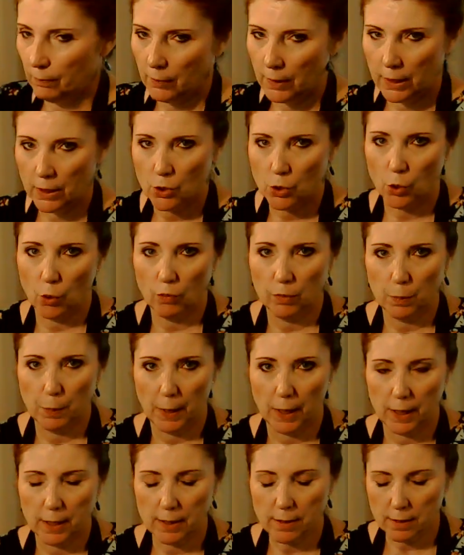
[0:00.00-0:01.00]
anchovy
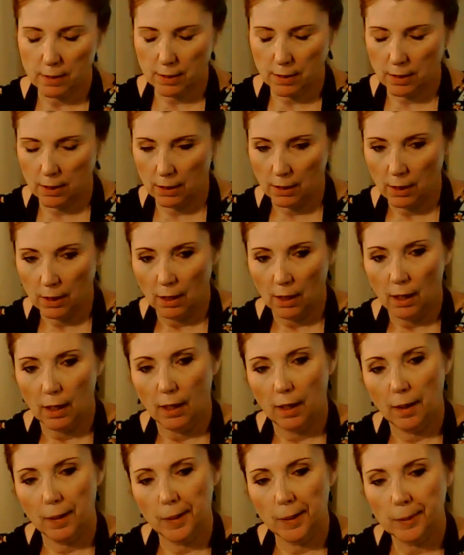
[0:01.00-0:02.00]
paste.
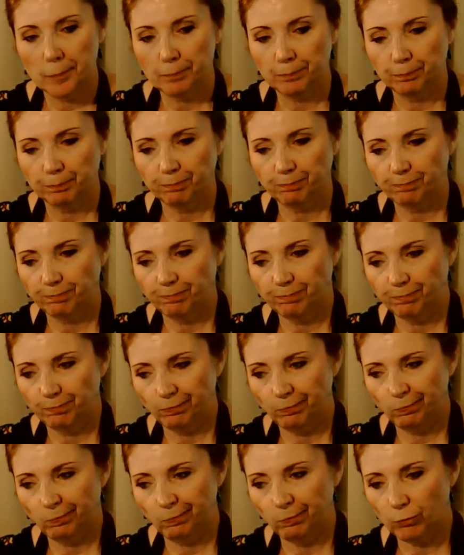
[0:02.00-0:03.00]
Um,
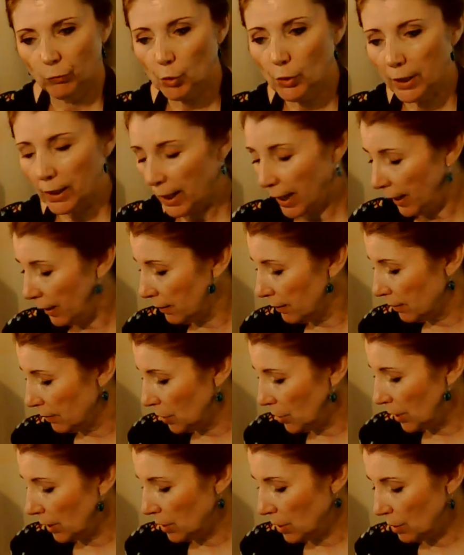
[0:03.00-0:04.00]
you can add,
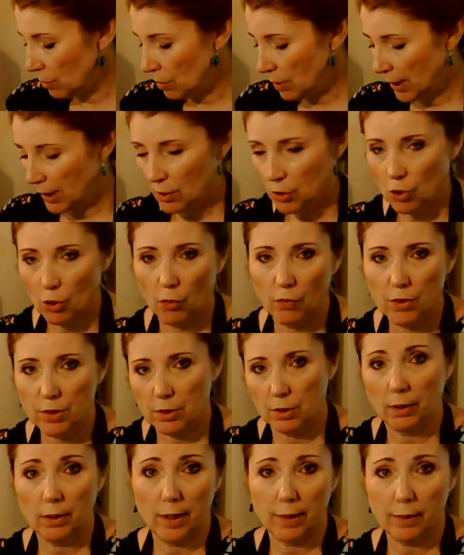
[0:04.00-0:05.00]
you can use anchovies
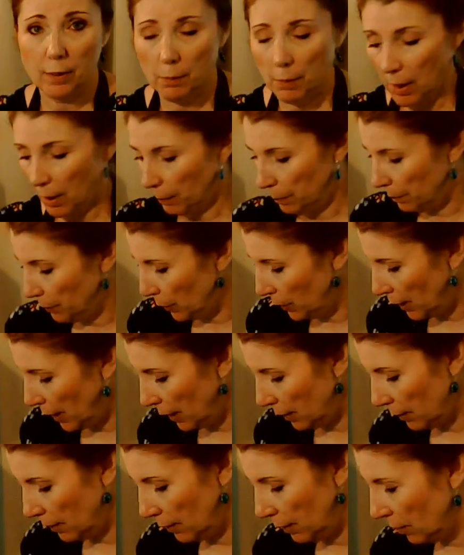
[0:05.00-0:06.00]
and cut them up. Put that
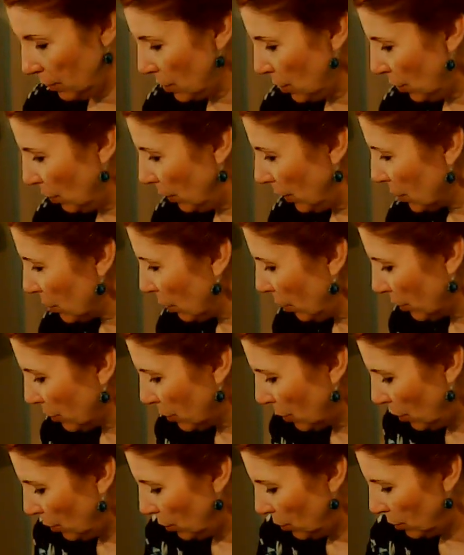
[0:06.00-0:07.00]
in there too. That's
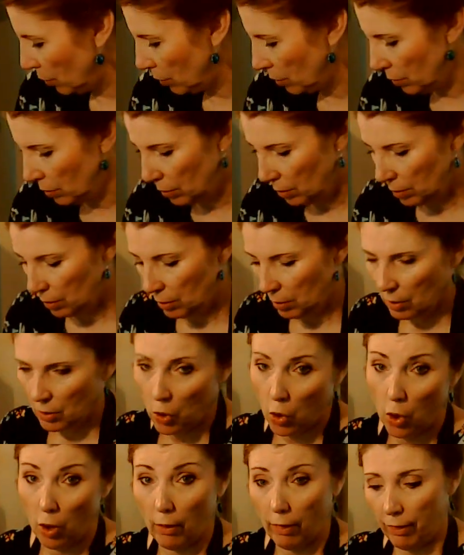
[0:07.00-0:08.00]
also
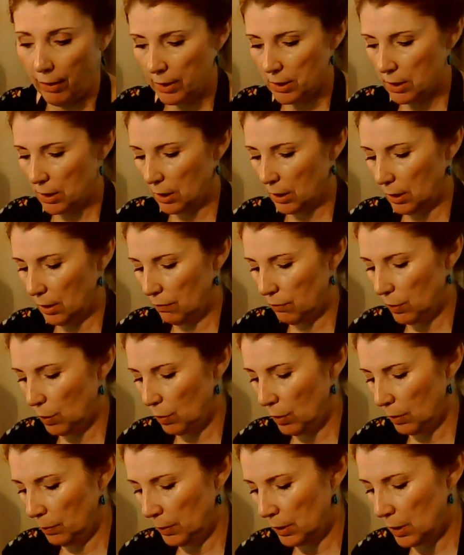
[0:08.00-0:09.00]
authentic, if you
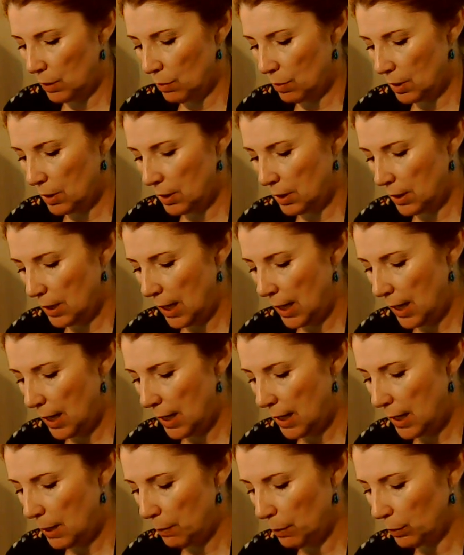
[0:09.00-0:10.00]
will. I'm going to use a
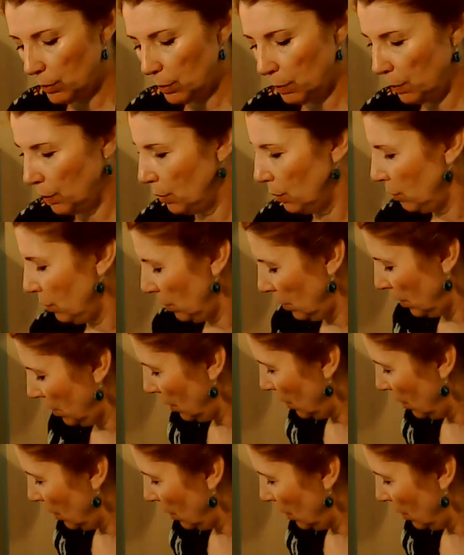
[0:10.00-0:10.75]
tablespoon.